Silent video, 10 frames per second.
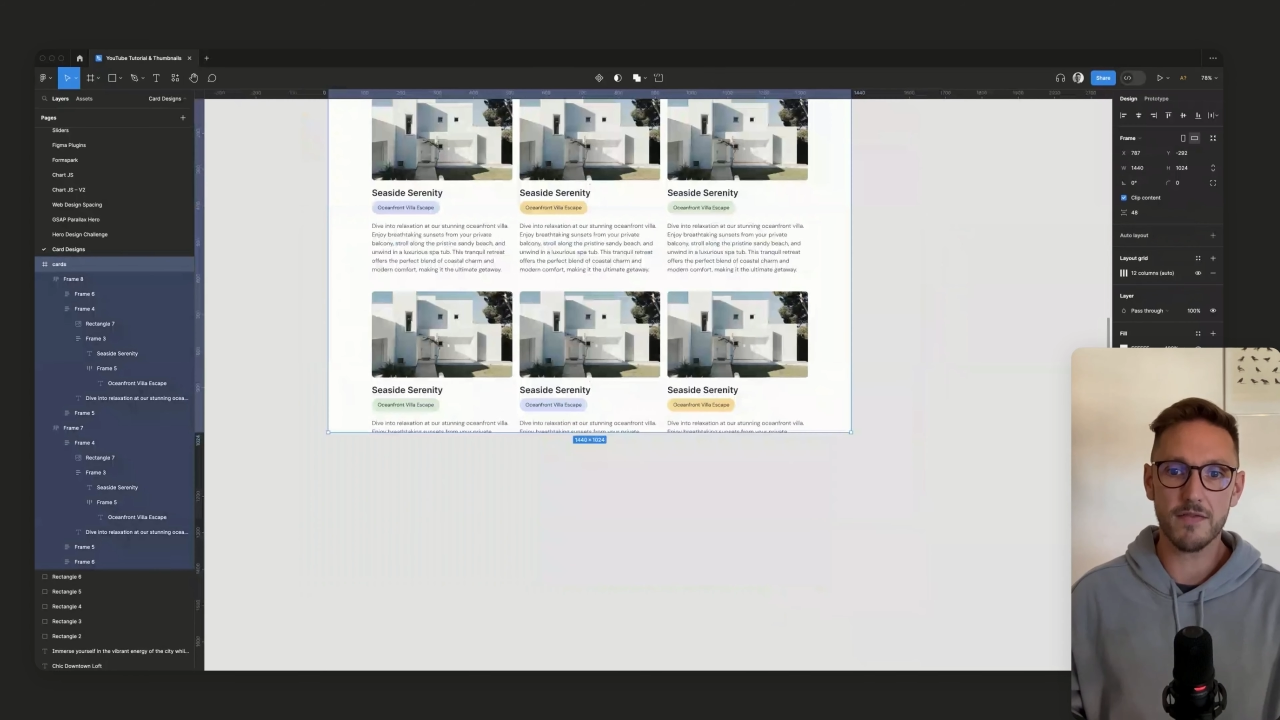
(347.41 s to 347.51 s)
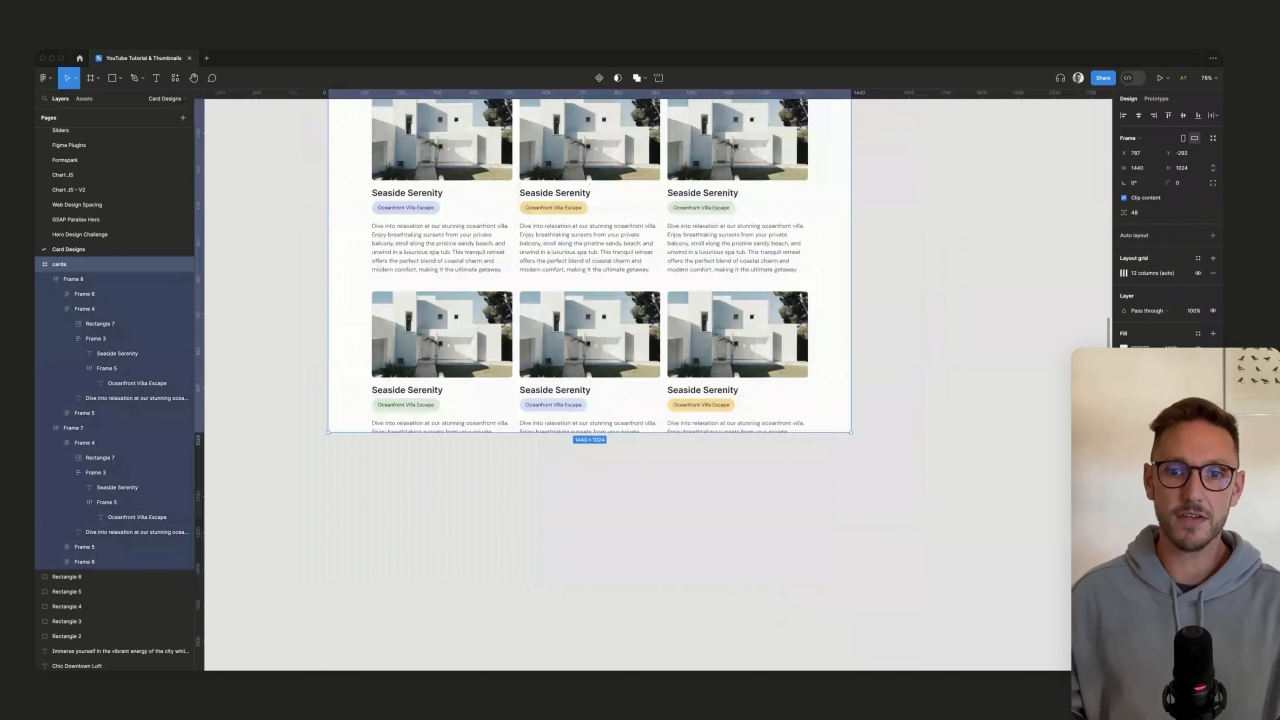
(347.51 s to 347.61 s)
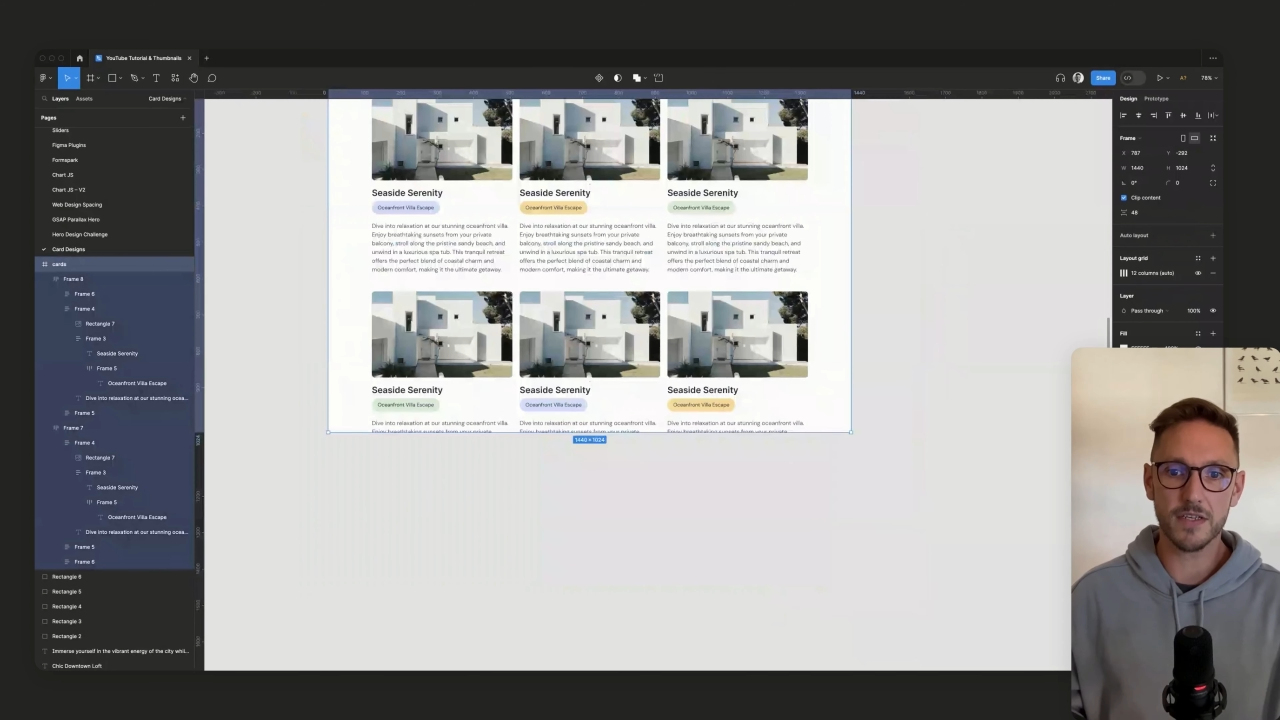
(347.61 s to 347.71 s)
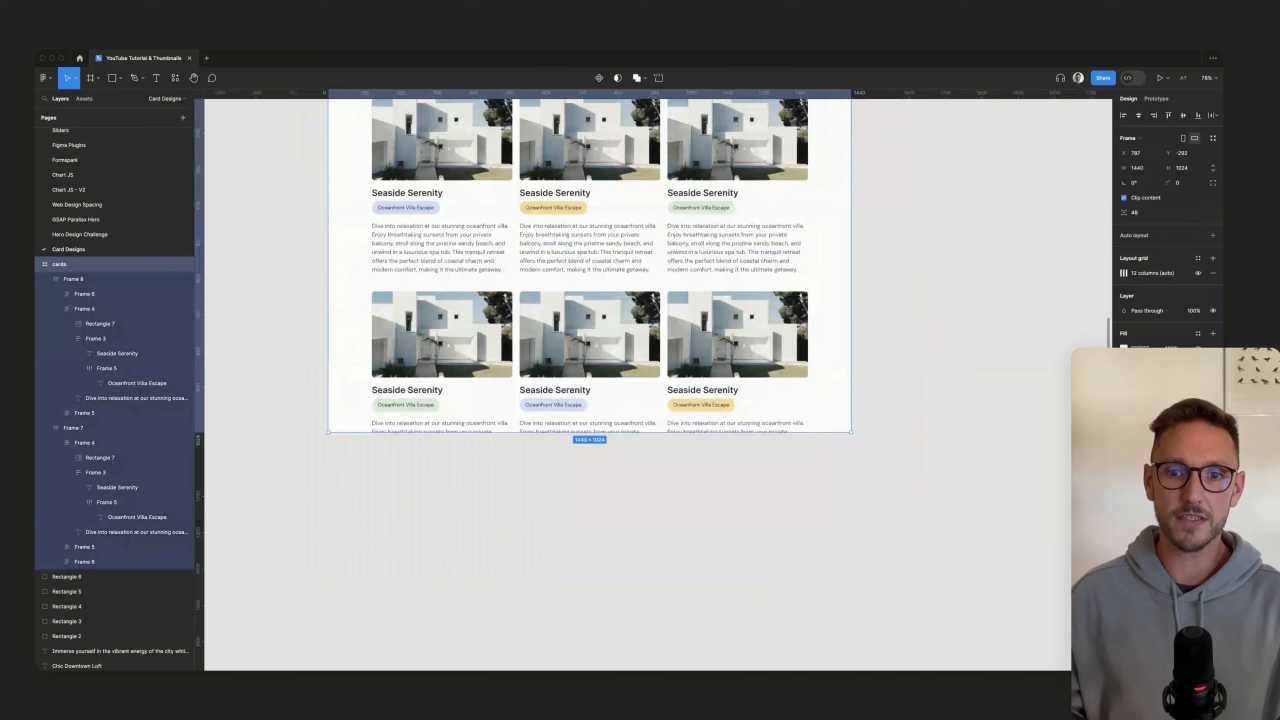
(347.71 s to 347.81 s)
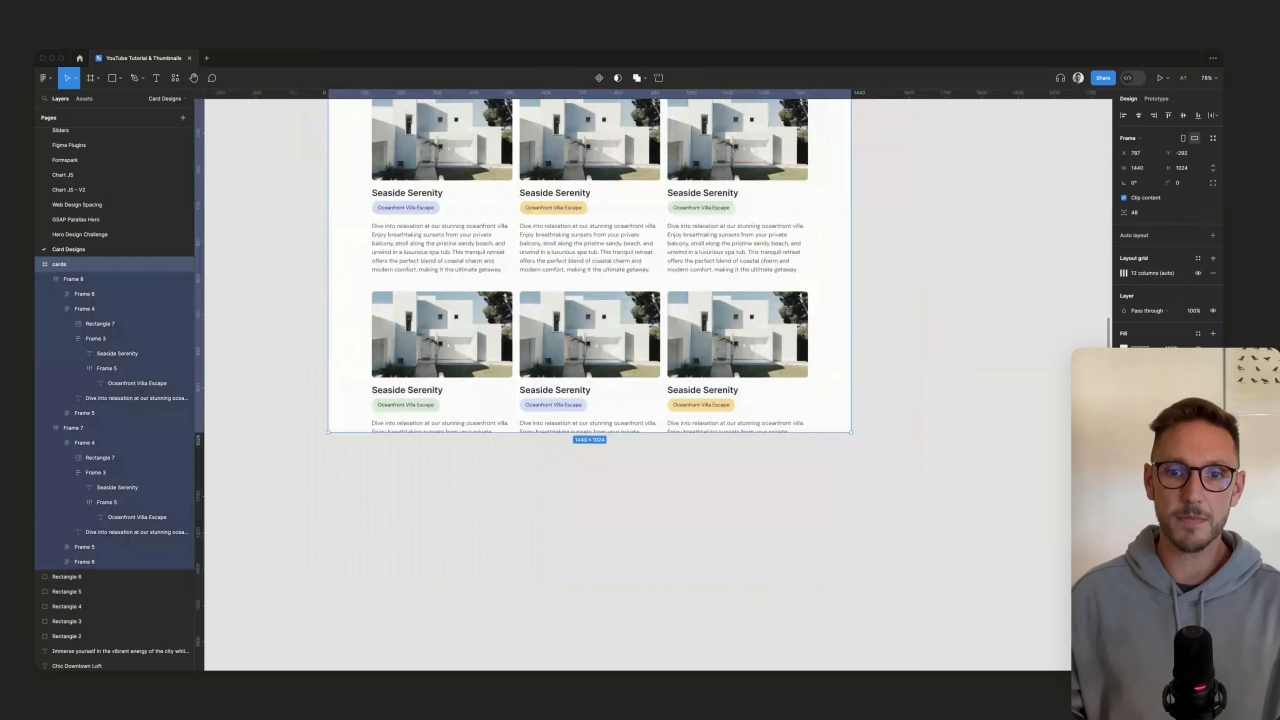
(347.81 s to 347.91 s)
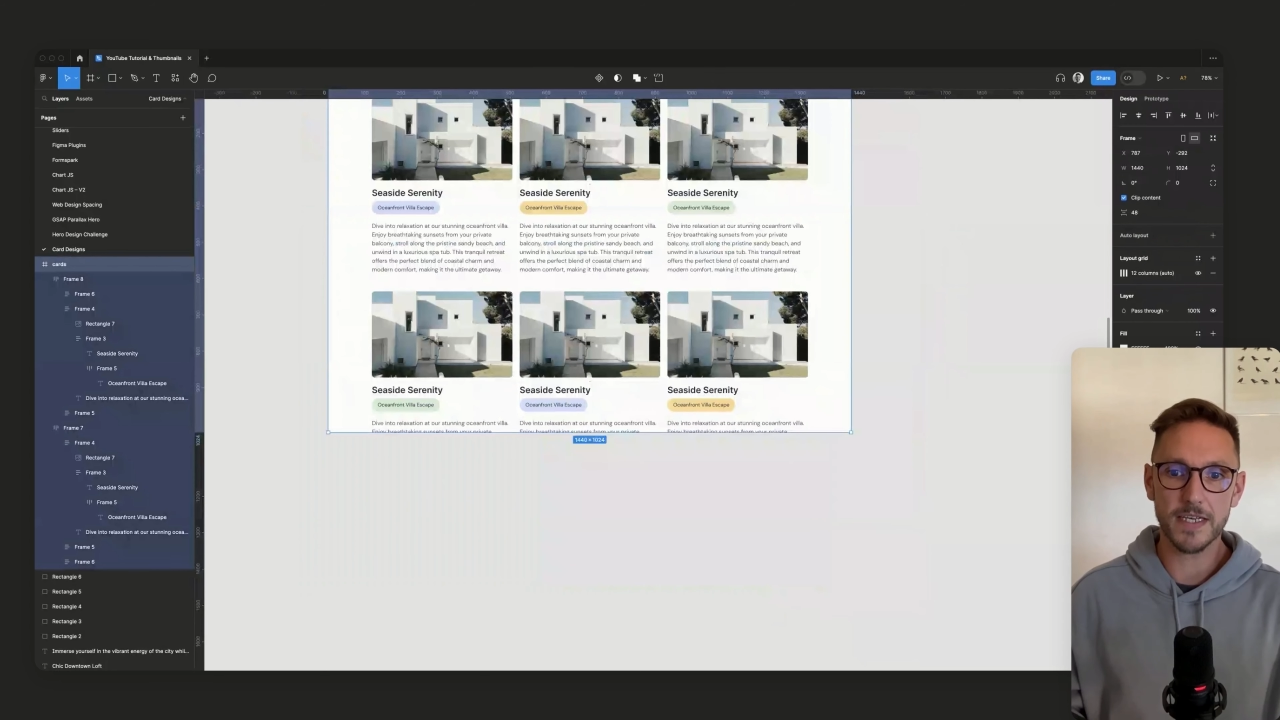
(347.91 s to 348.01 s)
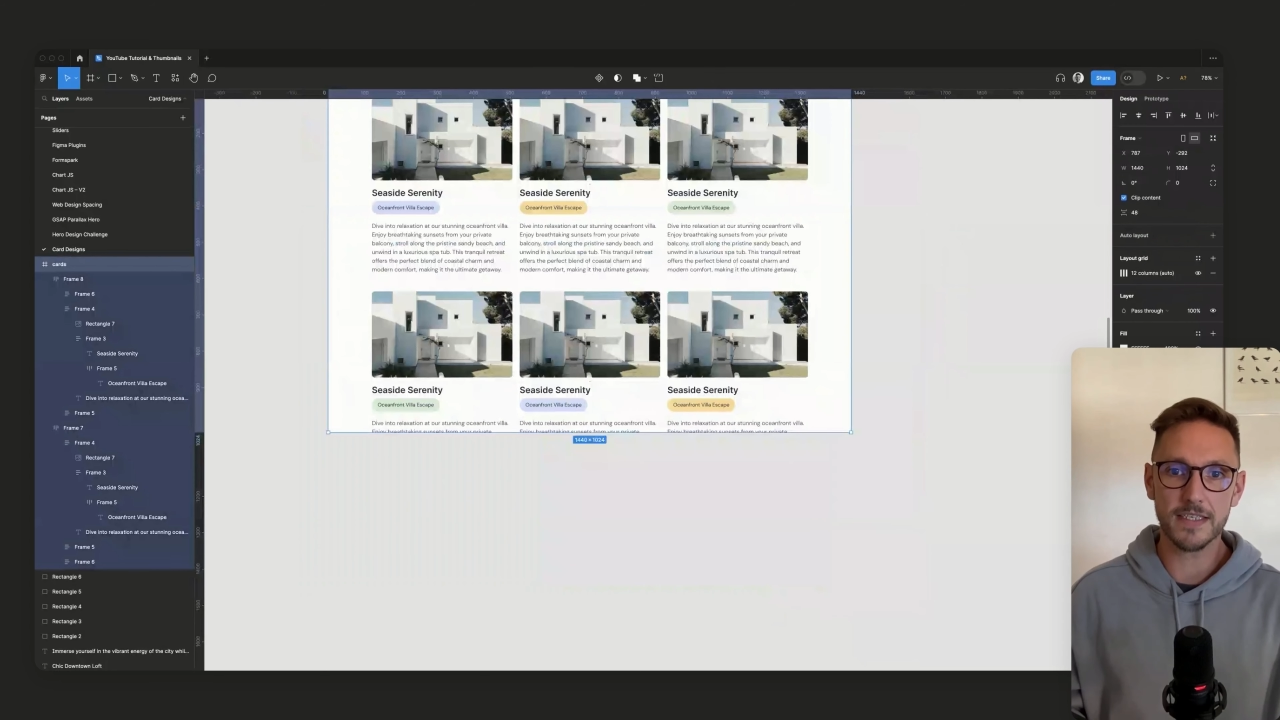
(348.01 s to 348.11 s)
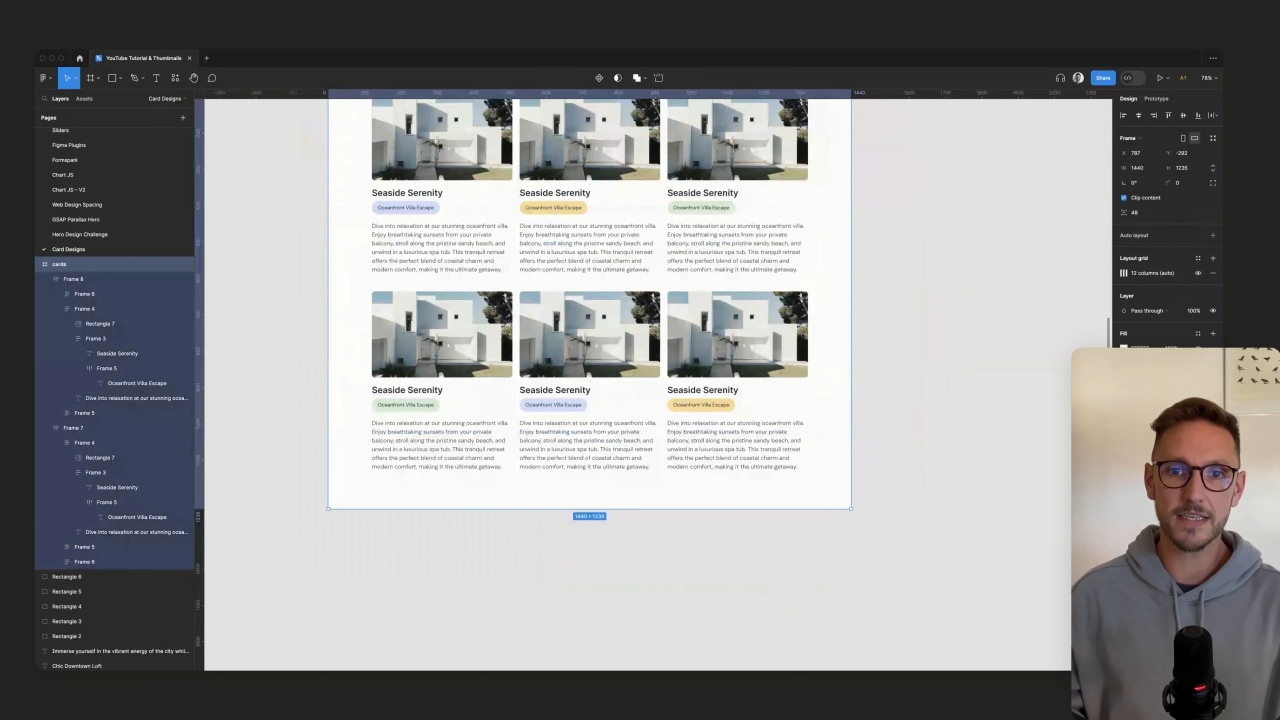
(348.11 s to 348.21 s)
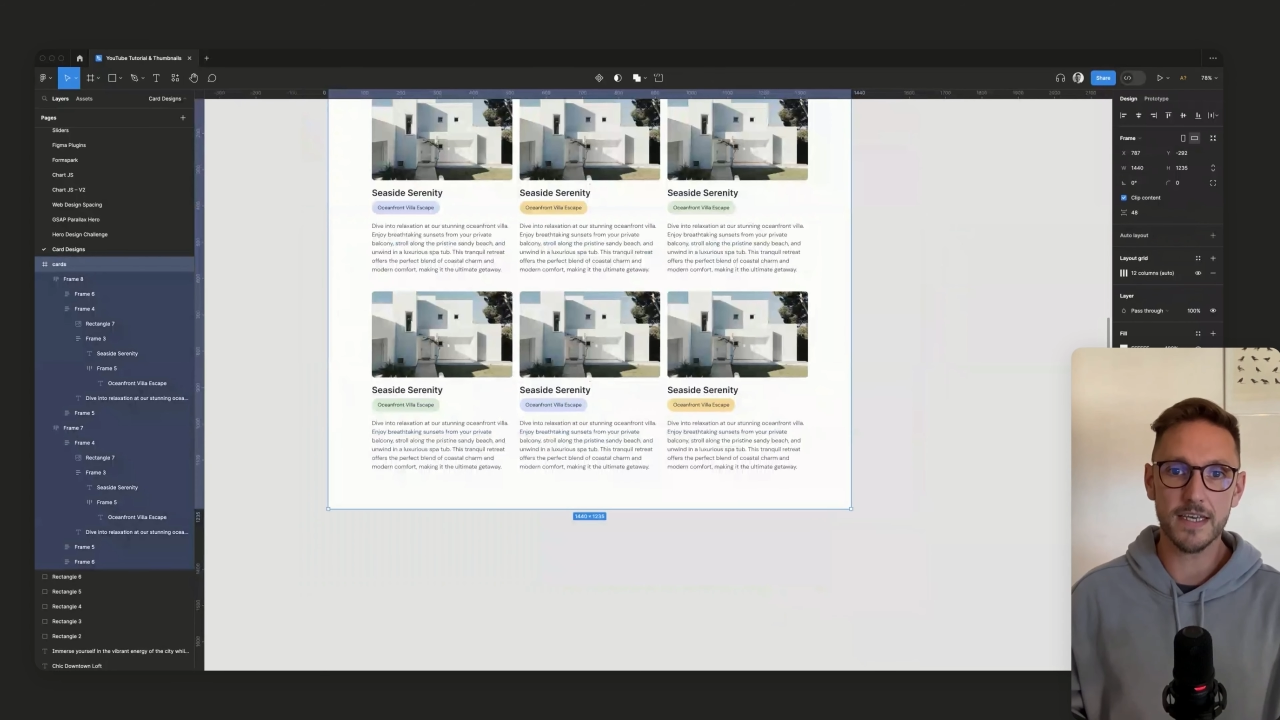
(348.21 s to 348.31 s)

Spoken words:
look at spacing